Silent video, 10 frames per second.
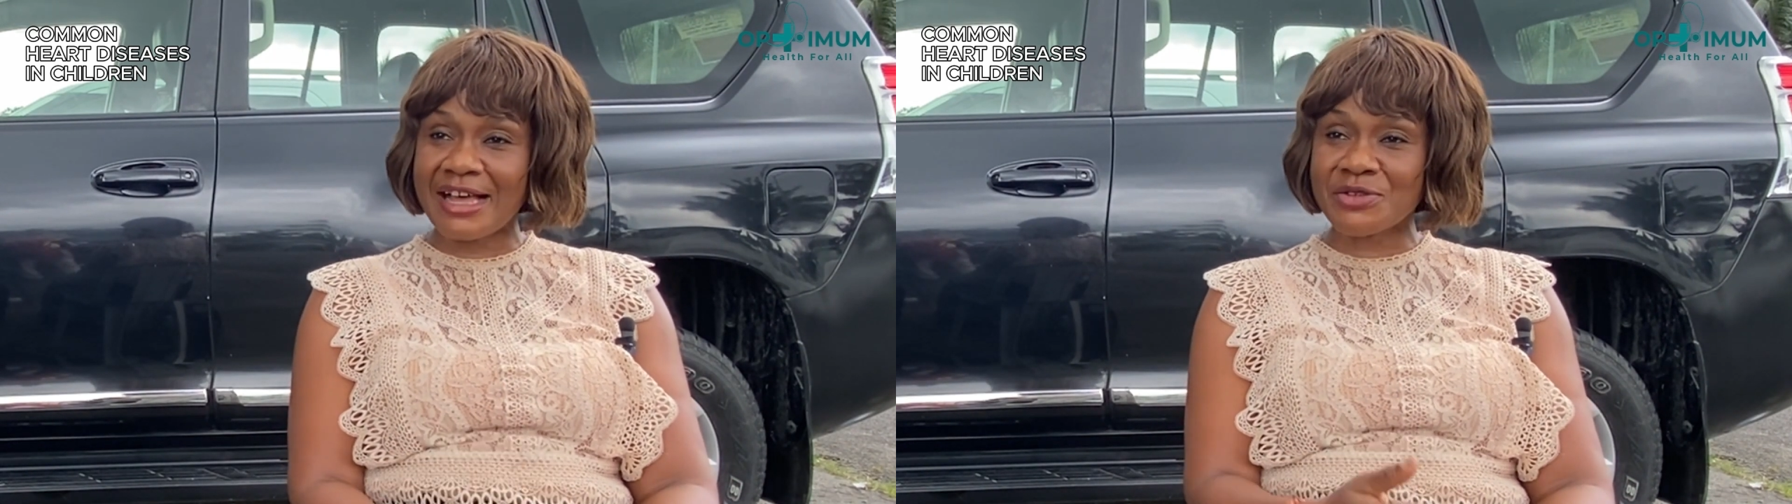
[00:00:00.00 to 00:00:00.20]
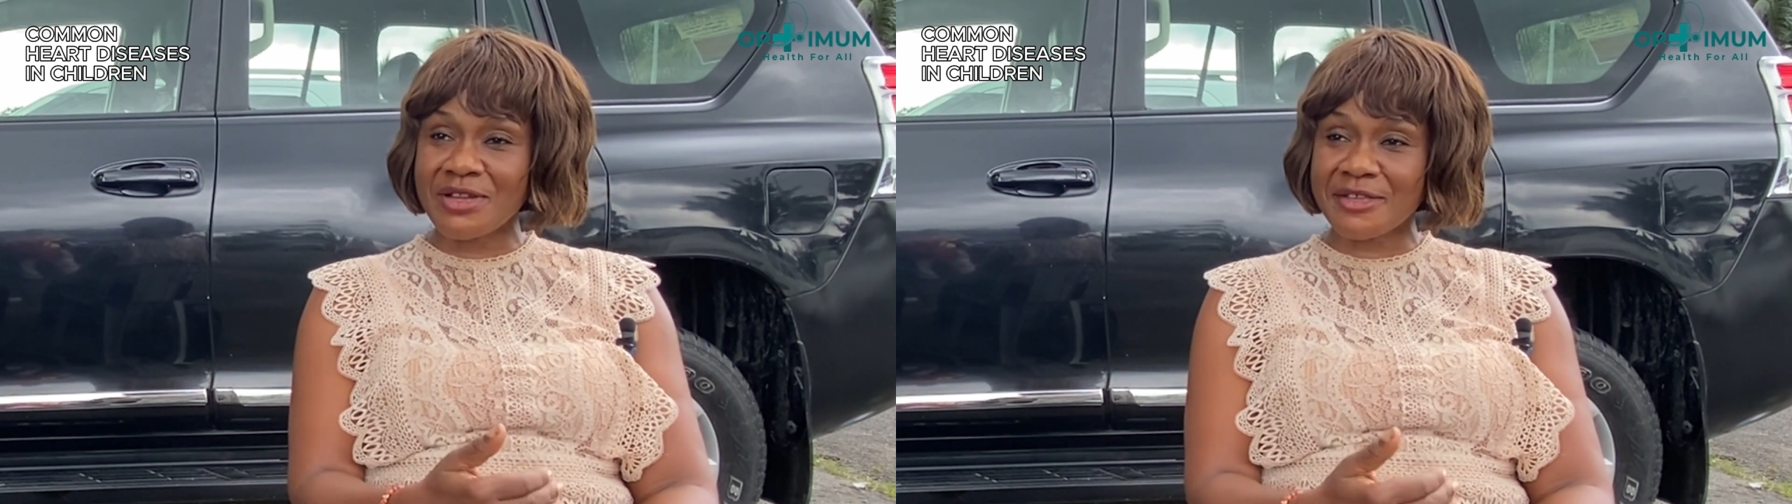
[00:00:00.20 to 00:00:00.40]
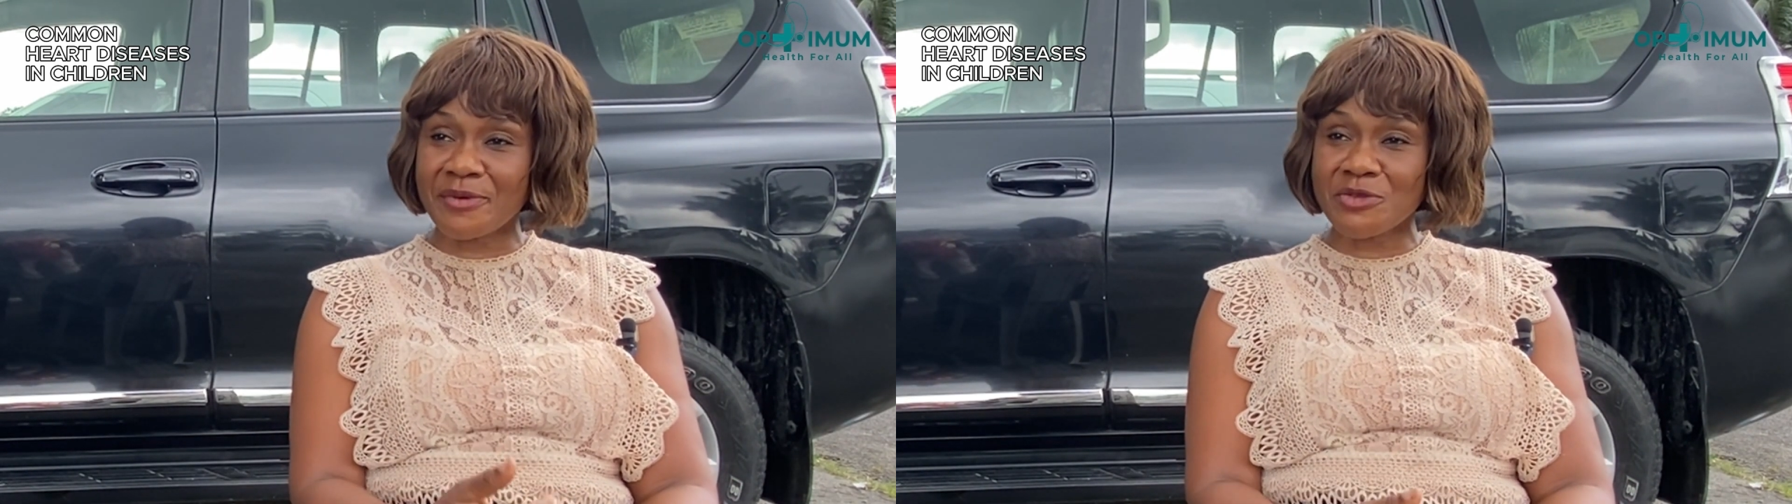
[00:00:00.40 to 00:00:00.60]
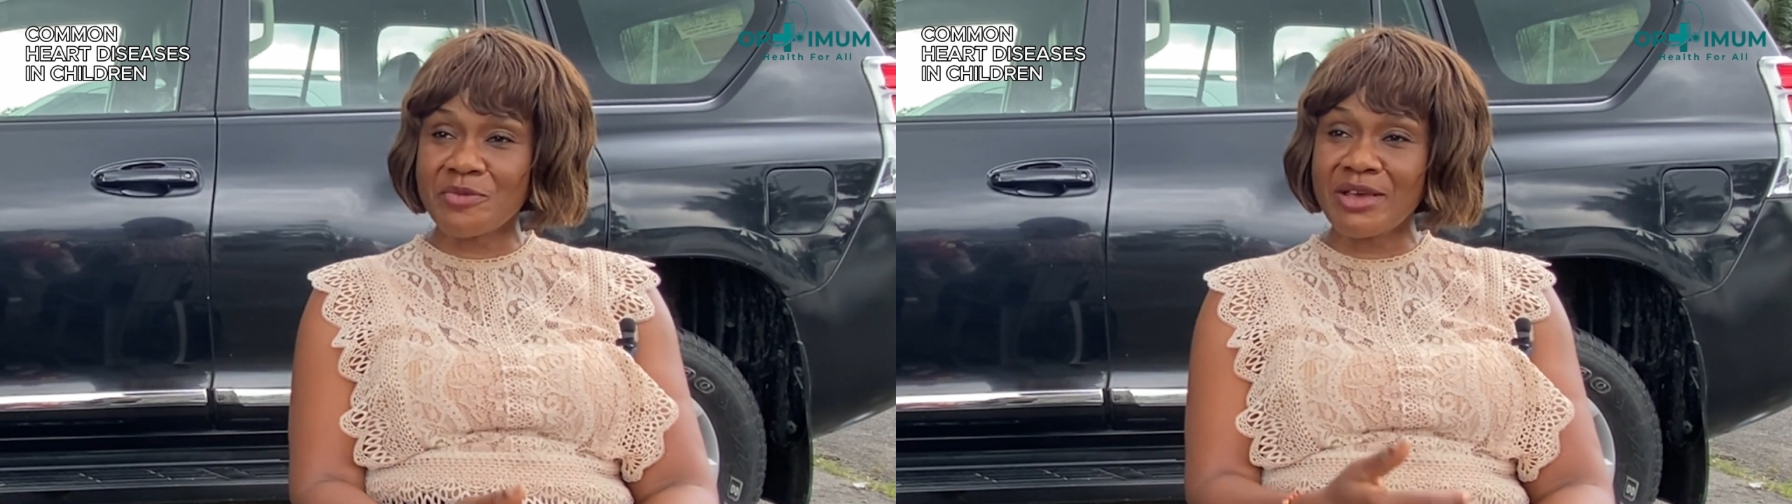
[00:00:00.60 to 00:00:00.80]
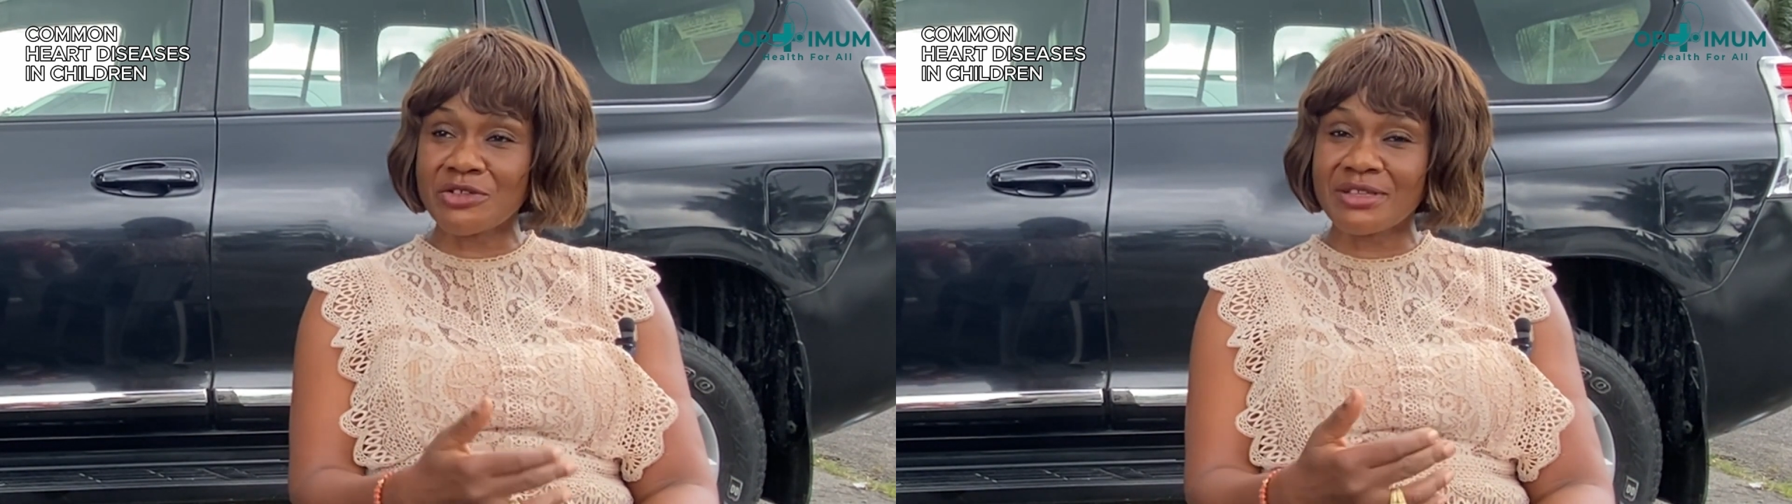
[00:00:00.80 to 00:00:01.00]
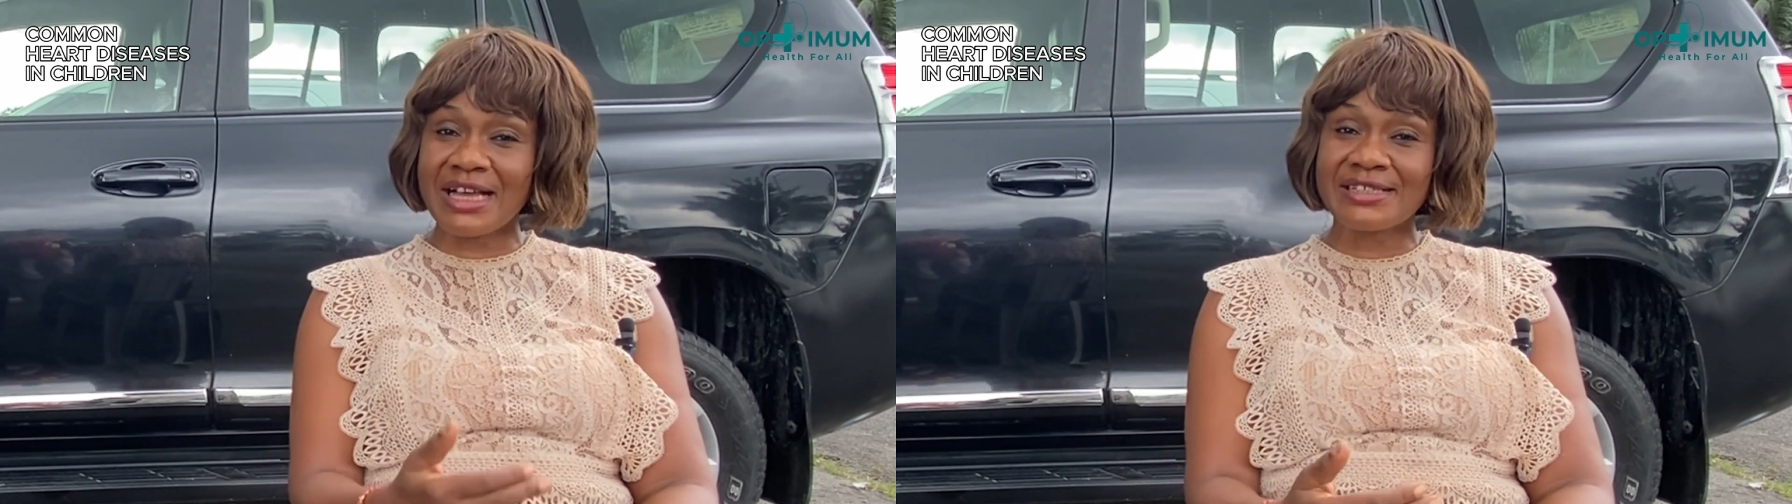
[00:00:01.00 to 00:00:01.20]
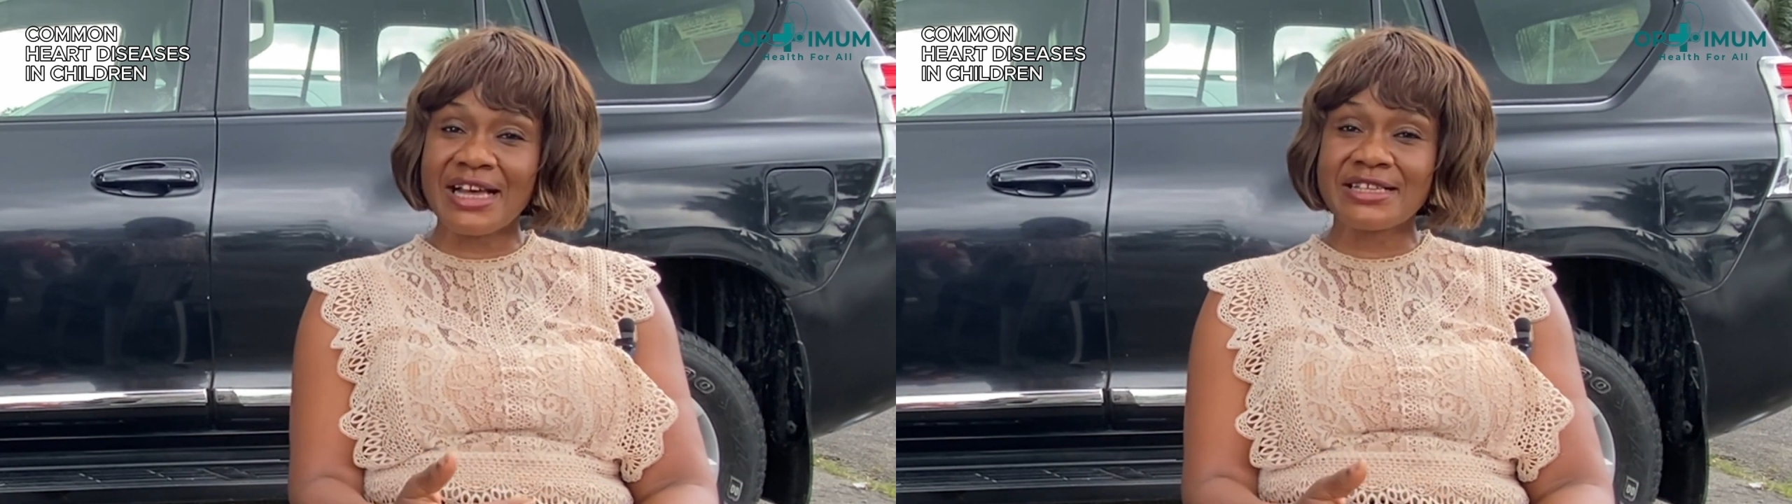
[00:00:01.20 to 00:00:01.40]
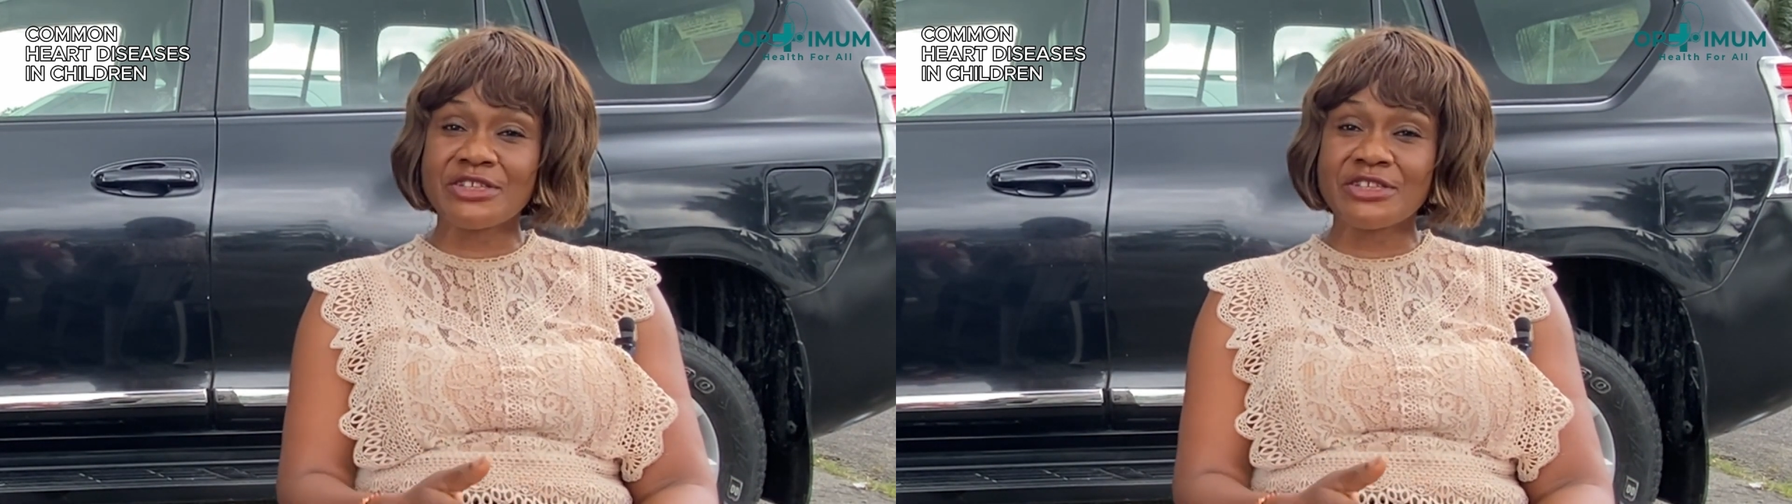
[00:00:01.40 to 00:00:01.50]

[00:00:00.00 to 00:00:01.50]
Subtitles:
as soon as possible, make sure that child